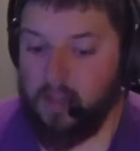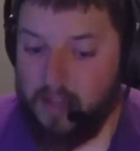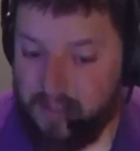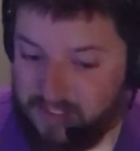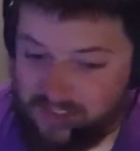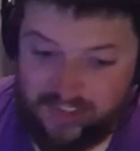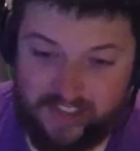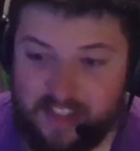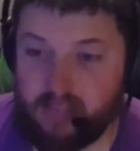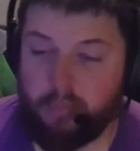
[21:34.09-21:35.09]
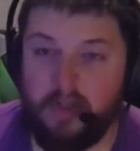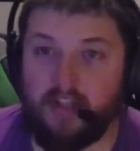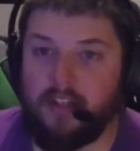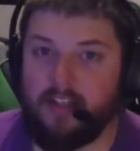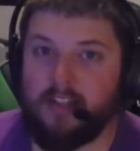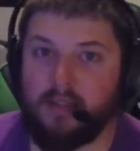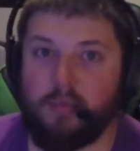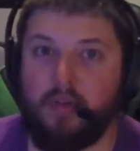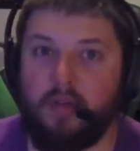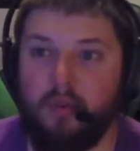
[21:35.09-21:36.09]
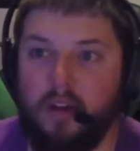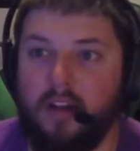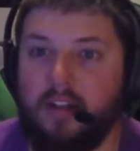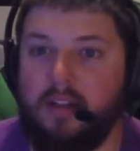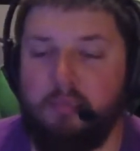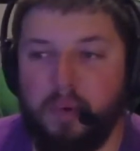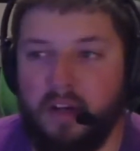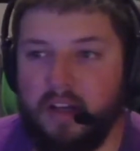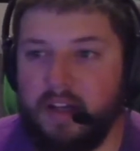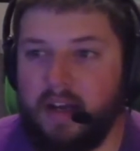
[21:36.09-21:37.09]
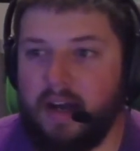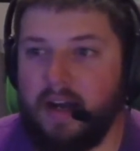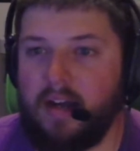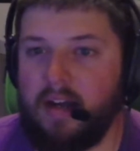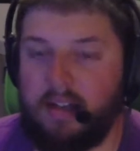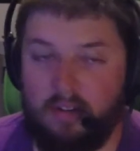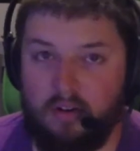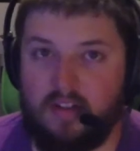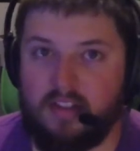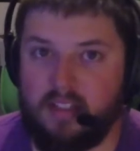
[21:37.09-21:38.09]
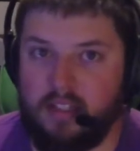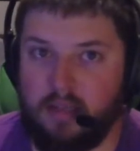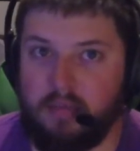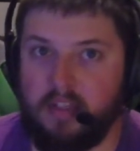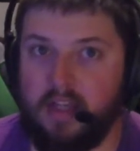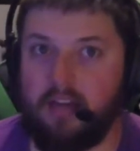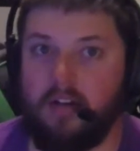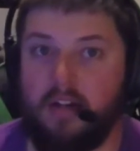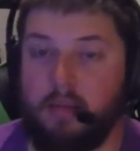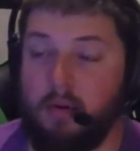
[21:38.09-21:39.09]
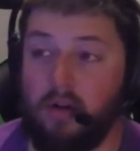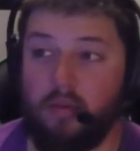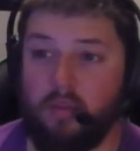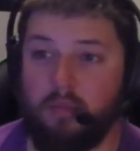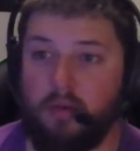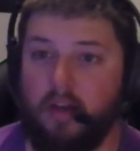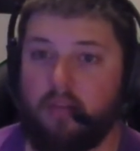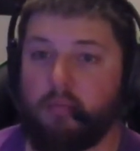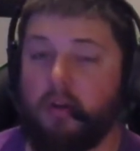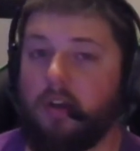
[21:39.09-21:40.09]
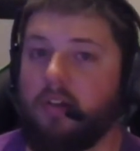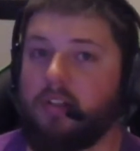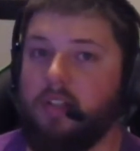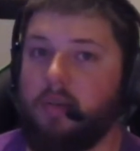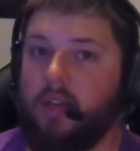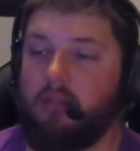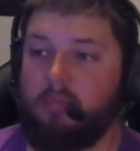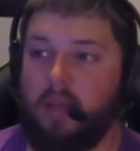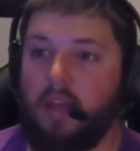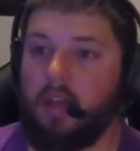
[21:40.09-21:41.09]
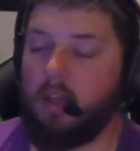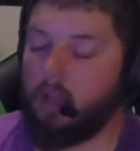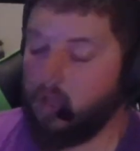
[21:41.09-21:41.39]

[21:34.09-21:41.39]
It's pretty rugged, but I can already see it coming together, and I'm already really proud of the progress that we have made.